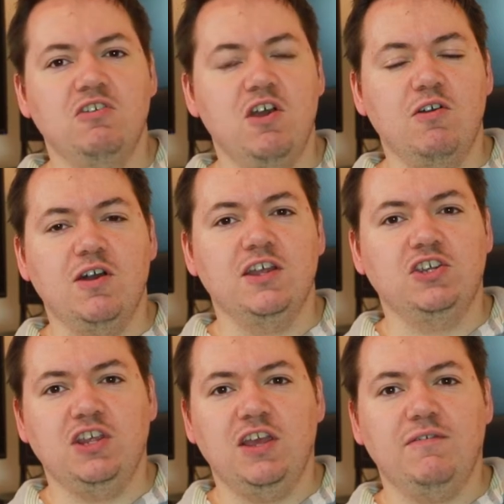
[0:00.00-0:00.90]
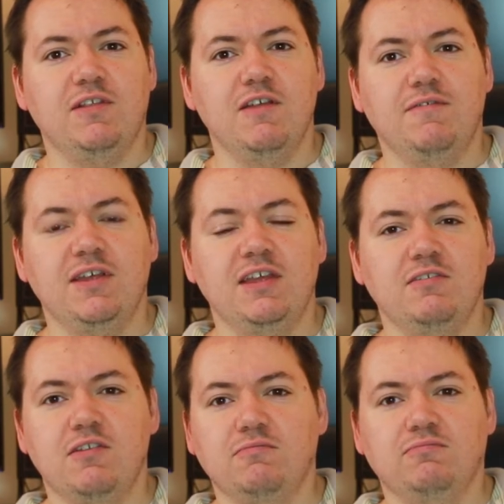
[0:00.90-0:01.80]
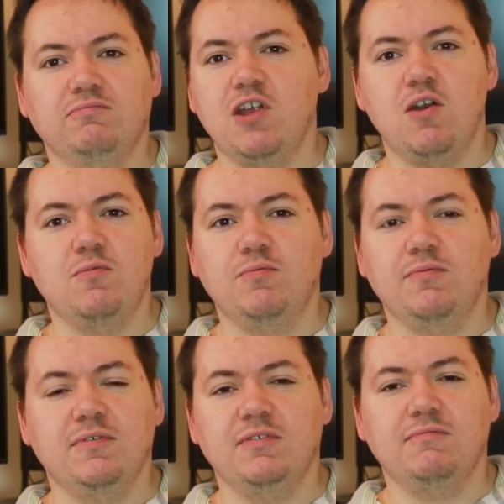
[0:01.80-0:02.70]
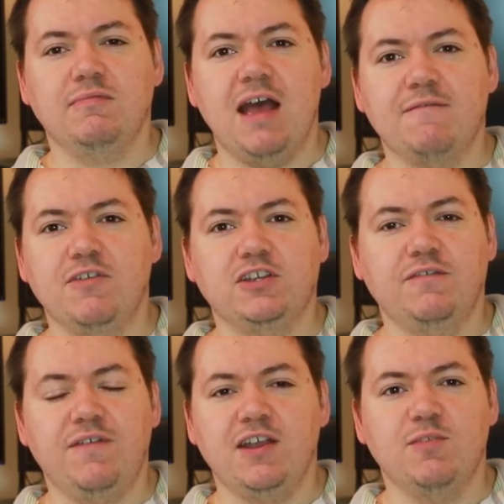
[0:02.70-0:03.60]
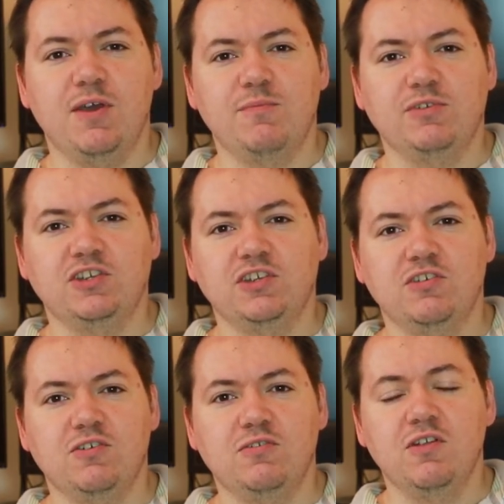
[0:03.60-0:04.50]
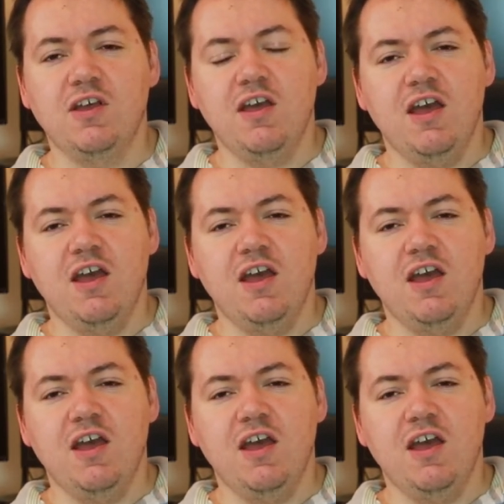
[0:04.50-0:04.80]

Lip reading: No colour shift, lovely, no adverse effect to my images at all.